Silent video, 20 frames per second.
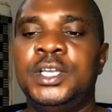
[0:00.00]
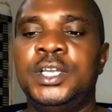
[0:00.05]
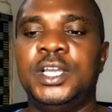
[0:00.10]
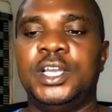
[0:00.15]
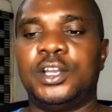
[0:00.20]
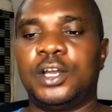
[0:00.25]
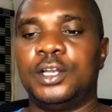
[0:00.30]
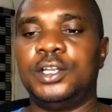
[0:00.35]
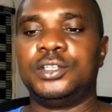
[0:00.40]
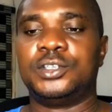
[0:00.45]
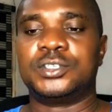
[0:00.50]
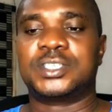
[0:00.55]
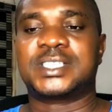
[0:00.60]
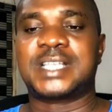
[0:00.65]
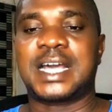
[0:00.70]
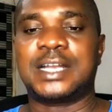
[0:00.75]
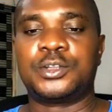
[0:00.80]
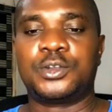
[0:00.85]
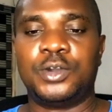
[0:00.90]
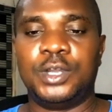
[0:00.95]
You don't need to
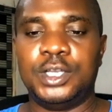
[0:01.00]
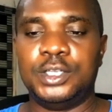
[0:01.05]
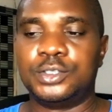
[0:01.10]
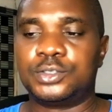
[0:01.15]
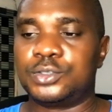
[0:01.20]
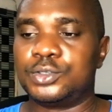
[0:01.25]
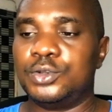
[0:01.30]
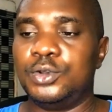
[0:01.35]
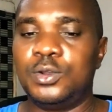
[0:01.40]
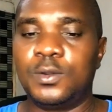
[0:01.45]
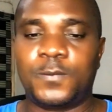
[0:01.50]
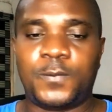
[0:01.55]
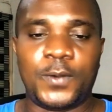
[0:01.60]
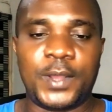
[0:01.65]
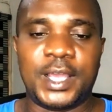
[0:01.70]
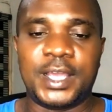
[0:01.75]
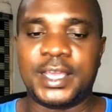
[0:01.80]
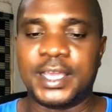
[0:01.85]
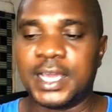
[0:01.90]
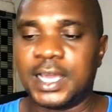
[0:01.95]
start going to look for
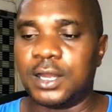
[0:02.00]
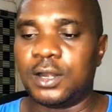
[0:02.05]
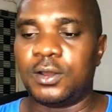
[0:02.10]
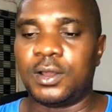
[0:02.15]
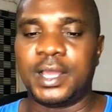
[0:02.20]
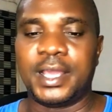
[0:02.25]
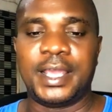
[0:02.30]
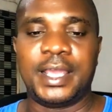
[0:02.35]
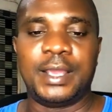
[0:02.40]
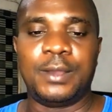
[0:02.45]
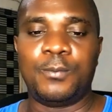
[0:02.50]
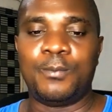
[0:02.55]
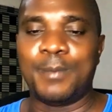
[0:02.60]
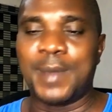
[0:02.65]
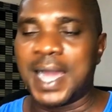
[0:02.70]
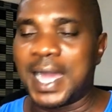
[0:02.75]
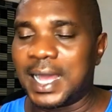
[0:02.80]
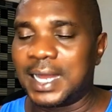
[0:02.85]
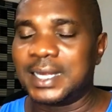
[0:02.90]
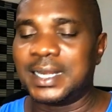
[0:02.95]
a girl or a
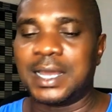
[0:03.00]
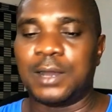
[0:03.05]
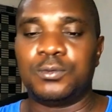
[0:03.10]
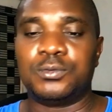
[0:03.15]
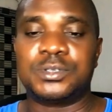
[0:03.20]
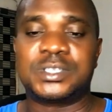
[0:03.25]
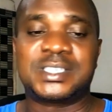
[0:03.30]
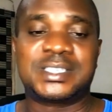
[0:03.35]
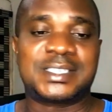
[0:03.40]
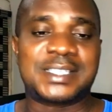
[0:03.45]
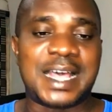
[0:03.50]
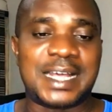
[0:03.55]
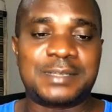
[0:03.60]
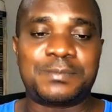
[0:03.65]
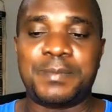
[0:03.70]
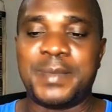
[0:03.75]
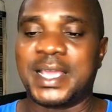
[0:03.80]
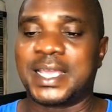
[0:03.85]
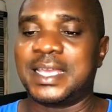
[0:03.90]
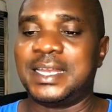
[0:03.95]
man that will
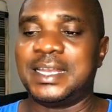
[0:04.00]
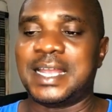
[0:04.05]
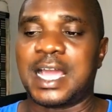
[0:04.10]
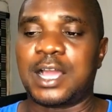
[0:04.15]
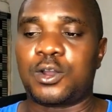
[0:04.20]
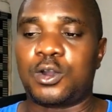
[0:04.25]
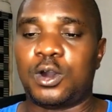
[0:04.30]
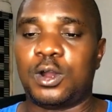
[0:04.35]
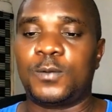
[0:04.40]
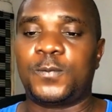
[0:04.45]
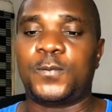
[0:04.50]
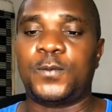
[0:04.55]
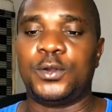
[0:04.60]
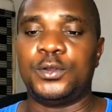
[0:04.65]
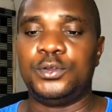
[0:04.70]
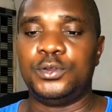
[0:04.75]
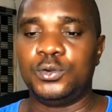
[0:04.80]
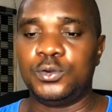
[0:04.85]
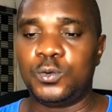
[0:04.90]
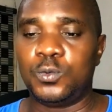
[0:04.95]
start making that call for
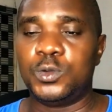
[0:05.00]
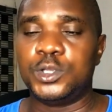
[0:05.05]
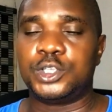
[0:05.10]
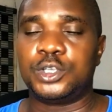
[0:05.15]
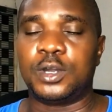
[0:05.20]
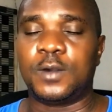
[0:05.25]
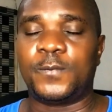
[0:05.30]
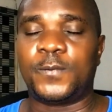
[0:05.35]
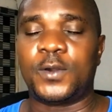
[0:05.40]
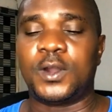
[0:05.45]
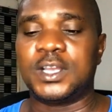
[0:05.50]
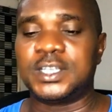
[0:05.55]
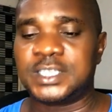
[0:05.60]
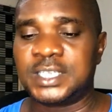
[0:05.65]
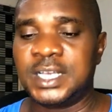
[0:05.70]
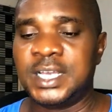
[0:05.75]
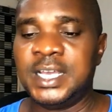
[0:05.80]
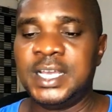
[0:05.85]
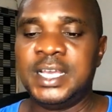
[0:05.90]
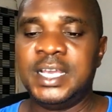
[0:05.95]
you with your voice.
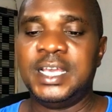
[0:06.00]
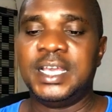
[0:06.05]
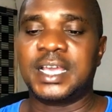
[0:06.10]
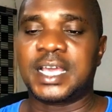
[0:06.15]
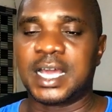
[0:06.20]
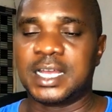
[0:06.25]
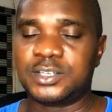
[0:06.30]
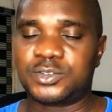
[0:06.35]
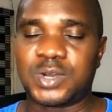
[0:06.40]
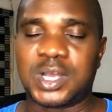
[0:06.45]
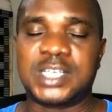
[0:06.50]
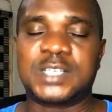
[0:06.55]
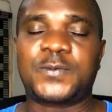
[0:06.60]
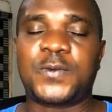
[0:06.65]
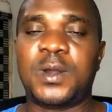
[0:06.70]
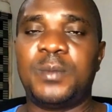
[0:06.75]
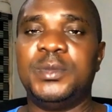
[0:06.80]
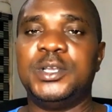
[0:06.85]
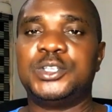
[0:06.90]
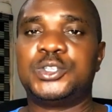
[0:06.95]
You can
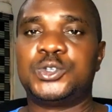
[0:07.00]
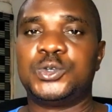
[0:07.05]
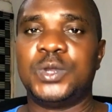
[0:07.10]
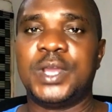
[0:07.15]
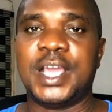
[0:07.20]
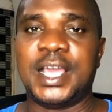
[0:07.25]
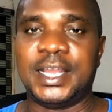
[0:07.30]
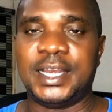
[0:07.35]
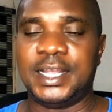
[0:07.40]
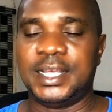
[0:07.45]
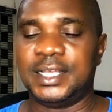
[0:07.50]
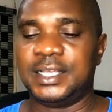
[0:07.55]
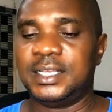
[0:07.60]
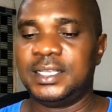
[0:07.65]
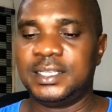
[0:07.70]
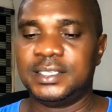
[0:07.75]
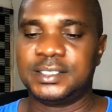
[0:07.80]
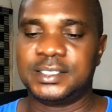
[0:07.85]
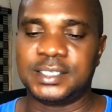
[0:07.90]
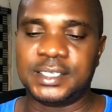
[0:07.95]
transform it to
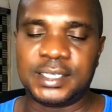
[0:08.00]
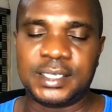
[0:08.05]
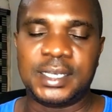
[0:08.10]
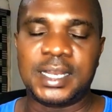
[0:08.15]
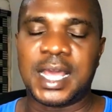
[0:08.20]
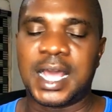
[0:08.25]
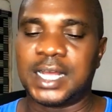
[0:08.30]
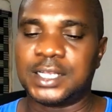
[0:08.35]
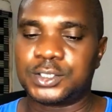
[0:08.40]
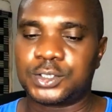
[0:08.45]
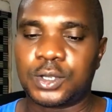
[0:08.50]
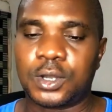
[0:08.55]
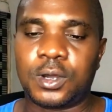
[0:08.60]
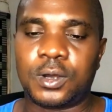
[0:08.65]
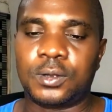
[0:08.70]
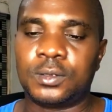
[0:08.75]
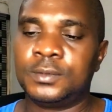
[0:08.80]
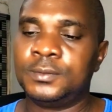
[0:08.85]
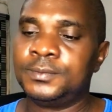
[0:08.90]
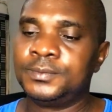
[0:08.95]
anything at
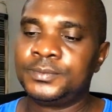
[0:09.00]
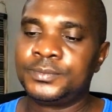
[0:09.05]
all.